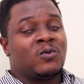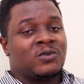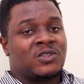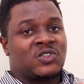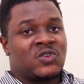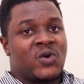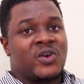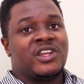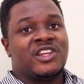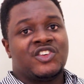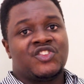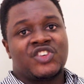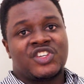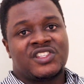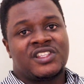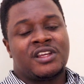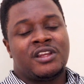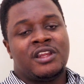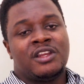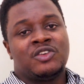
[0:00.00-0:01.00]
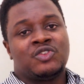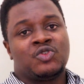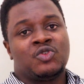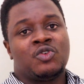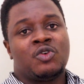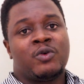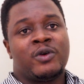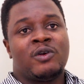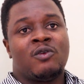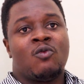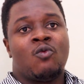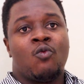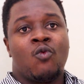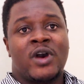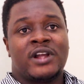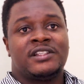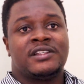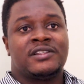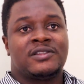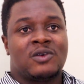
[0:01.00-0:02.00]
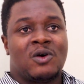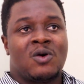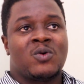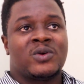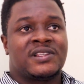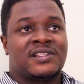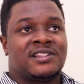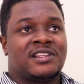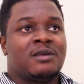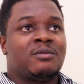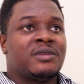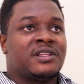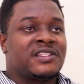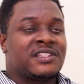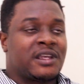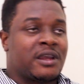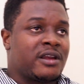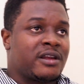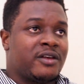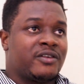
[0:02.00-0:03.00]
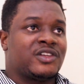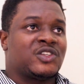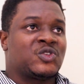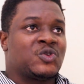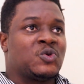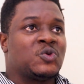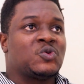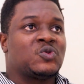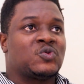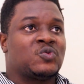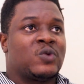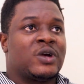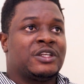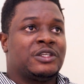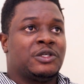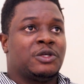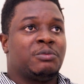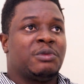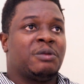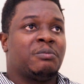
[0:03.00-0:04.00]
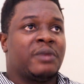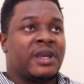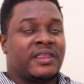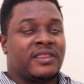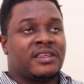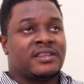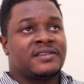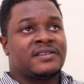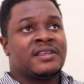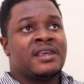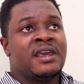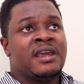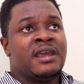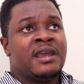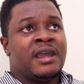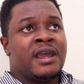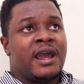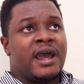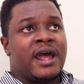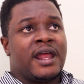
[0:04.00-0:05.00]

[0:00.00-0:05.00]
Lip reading: so interested into knowing what is OSM in secondary schools, what do you mean by this?